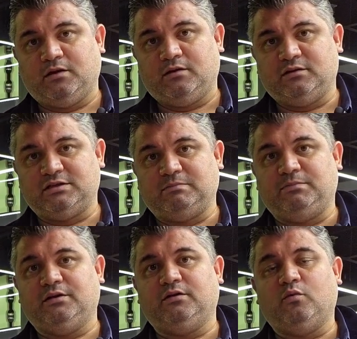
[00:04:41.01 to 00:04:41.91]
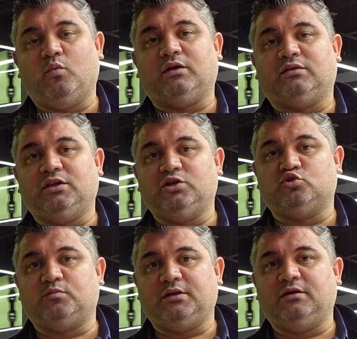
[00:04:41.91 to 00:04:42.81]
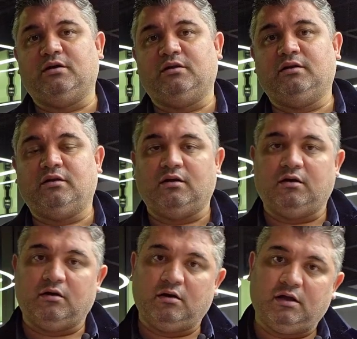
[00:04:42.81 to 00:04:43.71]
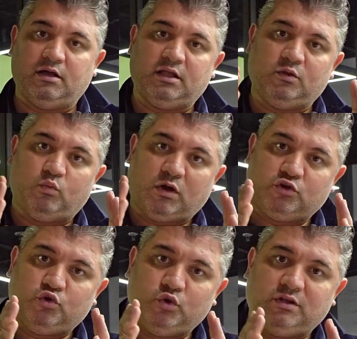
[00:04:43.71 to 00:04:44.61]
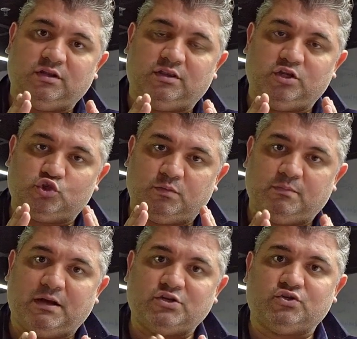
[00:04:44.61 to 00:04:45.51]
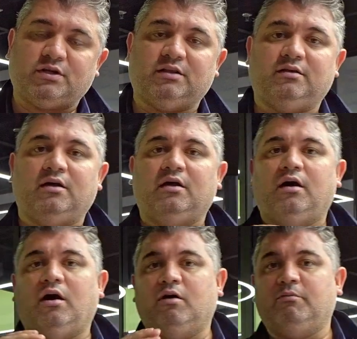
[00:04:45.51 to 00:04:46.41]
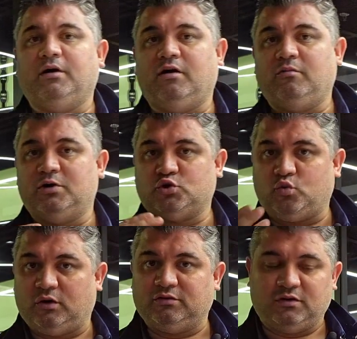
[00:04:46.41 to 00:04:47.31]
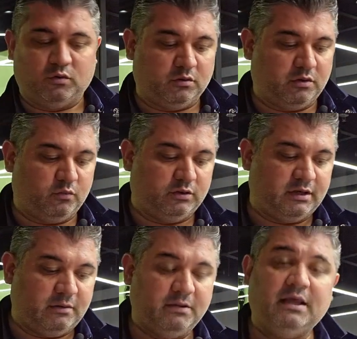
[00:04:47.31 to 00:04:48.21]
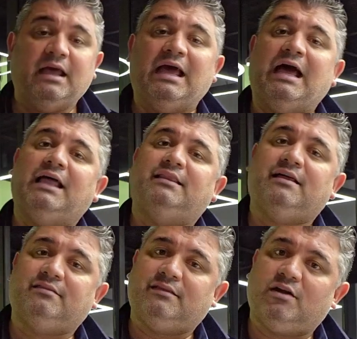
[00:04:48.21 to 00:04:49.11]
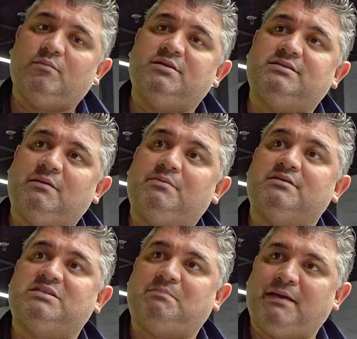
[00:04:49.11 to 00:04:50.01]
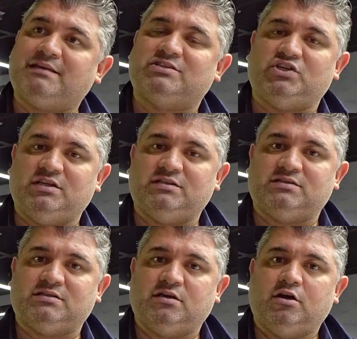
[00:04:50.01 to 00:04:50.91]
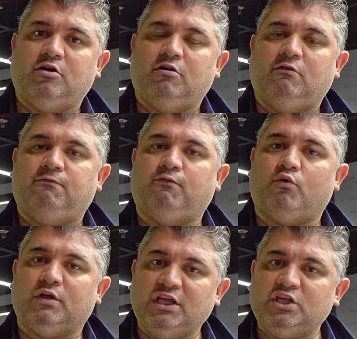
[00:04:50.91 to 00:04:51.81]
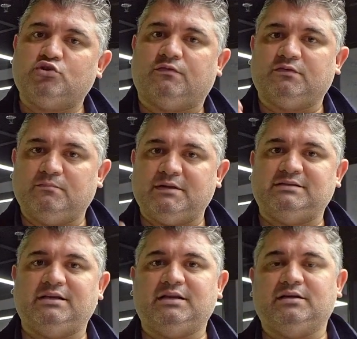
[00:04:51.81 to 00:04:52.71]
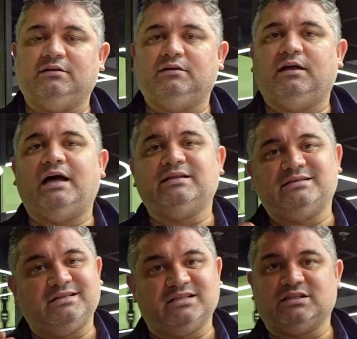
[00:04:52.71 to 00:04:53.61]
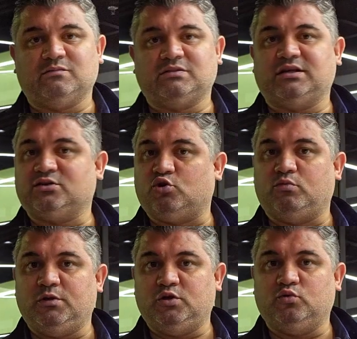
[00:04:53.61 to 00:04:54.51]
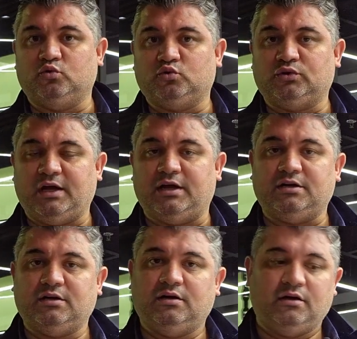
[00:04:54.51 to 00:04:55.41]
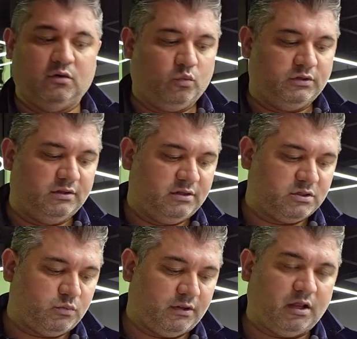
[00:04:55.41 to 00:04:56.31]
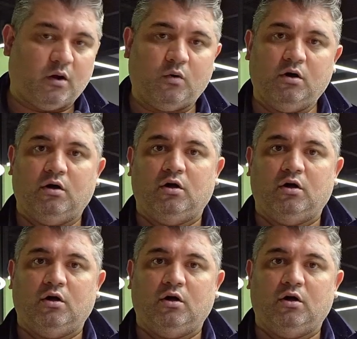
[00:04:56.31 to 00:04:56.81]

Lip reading: discipline what needs to be done, in what unit it needs to be measured, and how much quantity will there be. And then there will be separate spec sheets for each of the material and systems that's going to be used there within this one. Now,